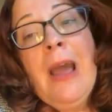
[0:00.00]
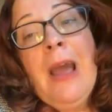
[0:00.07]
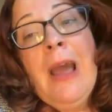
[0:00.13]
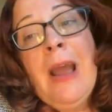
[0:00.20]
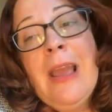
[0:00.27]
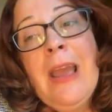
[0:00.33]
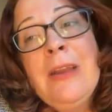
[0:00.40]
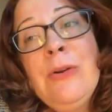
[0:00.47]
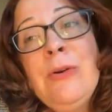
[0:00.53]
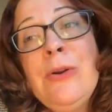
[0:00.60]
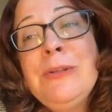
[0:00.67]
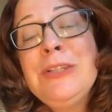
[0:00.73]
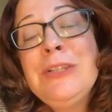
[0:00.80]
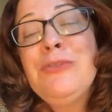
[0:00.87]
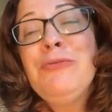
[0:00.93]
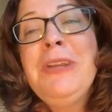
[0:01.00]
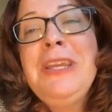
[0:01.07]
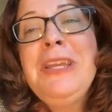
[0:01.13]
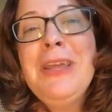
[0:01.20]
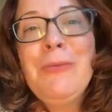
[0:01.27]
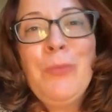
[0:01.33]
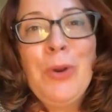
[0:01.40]
I don't always
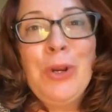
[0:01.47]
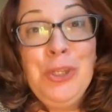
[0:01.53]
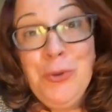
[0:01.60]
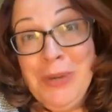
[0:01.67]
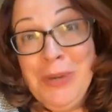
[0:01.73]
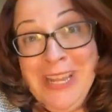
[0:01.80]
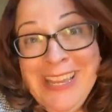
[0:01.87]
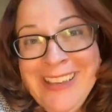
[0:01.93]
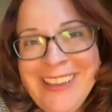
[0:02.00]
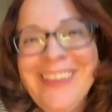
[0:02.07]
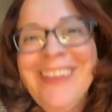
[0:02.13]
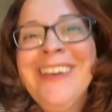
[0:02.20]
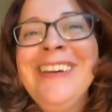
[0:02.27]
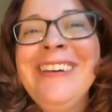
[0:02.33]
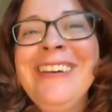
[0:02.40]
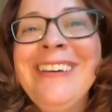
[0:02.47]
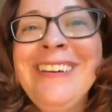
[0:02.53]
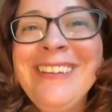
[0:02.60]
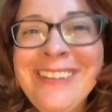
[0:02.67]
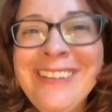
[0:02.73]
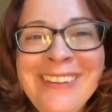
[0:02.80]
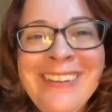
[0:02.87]
agree that we're unique
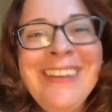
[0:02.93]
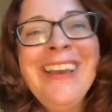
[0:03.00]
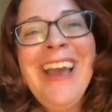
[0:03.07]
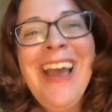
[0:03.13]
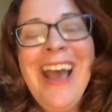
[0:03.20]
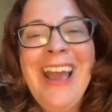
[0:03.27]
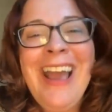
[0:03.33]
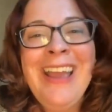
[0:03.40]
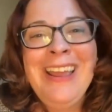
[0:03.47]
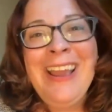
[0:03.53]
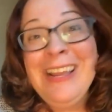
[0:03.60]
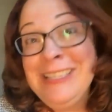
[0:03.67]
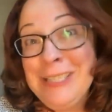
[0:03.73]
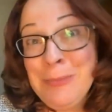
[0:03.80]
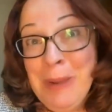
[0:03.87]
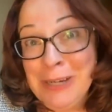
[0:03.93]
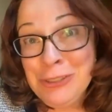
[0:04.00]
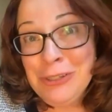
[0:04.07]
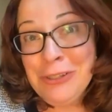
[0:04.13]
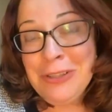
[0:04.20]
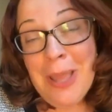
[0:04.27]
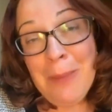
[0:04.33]
and
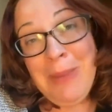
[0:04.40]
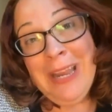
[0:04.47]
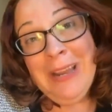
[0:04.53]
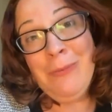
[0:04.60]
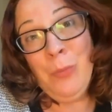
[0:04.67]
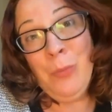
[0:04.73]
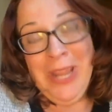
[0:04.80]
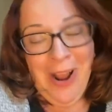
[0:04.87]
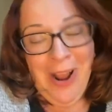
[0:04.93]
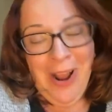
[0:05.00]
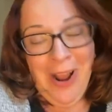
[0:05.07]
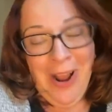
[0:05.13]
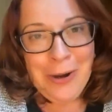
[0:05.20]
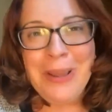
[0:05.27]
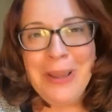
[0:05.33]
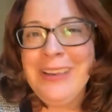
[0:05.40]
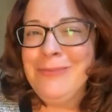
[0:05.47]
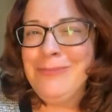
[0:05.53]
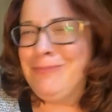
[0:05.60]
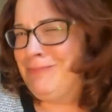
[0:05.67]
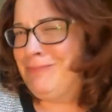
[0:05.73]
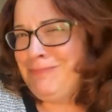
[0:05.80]
special. I mean, we are,
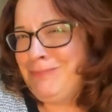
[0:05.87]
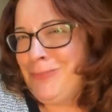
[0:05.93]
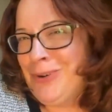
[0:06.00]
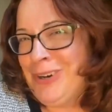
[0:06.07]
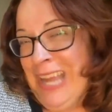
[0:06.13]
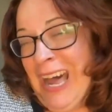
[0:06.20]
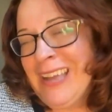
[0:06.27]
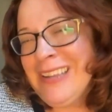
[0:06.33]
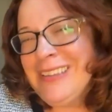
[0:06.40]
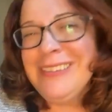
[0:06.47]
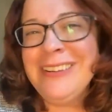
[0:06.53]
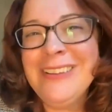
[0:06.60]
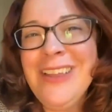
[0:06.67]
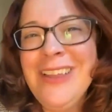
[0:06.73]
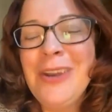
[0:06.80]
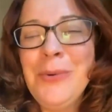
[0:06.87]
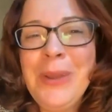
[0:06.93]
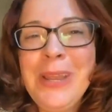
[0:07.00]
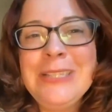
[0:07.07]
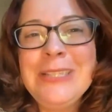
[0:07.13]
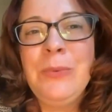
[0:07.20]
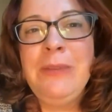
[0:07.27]
but we're not in a lot
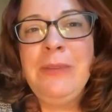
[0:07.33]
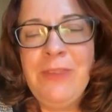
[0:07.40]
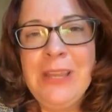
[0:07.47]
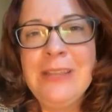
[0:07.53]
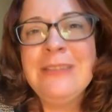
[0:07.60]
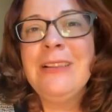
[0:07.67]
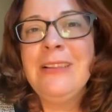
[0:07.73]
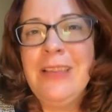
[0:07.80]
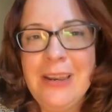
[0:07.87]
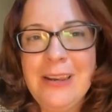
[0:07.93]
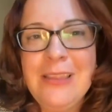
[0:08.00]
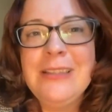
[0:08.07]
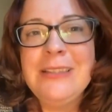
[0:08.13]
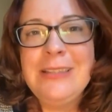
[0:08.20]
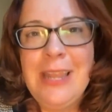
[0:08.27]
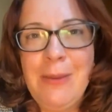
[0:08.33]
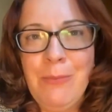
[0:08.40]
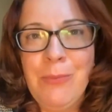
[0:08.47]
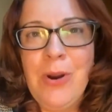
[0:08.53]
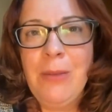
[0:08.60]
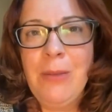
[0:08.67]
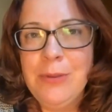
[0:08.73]
of ways. We face a lot of the
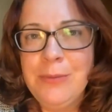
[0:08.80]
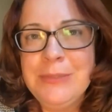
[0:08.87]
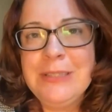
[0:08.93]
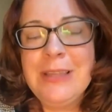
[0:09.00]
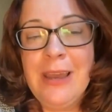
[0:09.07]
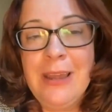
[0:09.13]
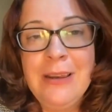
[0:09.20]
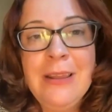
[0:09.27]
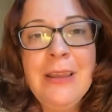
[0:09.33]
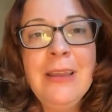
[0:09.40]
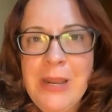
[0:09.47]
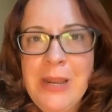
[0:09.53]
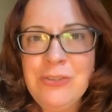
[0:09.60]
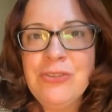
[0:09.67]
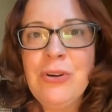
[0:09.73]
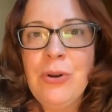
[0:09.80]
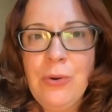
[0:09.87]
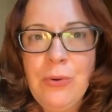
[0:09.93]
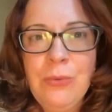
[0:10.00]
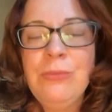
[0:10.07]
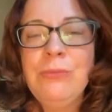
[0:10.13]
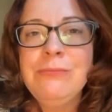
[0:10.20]
same problems that
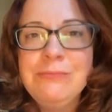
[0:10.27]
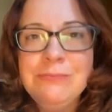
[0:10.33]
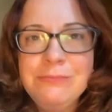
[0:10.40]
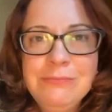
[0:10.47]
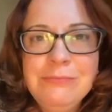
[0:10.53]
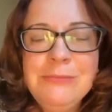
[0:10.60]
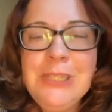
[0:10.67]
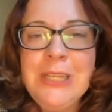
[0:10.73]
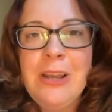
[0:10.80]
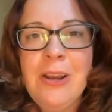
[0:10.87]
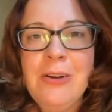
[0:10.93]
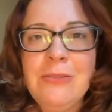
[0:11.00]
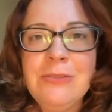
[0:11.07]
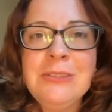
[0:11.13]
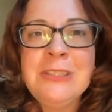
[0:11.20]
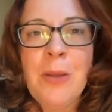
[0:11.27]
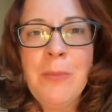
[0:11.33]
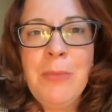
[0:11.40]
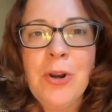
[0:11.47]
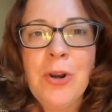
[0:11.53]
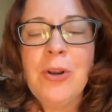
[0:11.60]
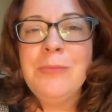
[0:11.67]
metro, you know,
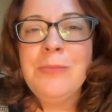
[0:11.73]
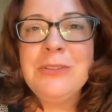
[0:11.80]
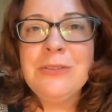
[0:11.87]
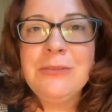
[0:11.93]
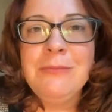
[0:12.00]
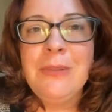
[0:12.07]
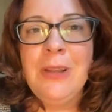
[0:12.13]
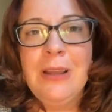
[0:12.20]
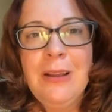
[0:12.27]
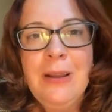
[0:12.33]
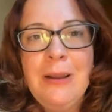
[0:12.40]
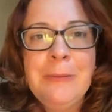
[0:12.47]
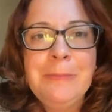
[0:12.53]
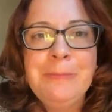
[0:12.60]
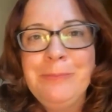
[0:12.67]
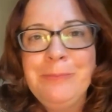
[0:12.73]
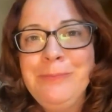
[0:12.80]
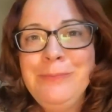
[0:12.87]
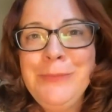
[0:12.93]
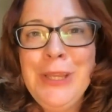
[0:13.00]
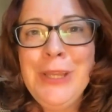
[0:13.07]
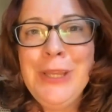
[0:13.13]
suburbs,
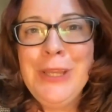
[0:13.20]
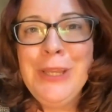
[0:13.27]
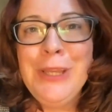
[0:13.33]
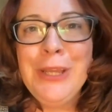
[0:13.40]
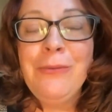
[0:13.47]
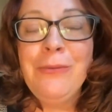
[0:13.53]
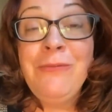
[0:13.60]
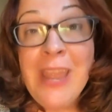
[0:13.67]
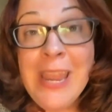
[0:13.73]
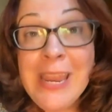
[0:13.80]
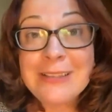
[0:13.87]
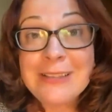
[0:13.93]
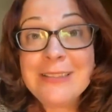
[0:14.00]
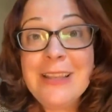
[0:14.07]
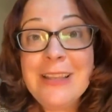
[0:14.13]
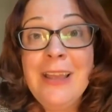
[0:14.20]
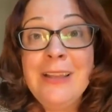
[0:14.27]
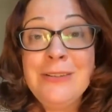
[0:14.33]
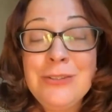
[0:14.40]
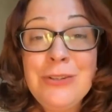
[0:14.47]
you know, face.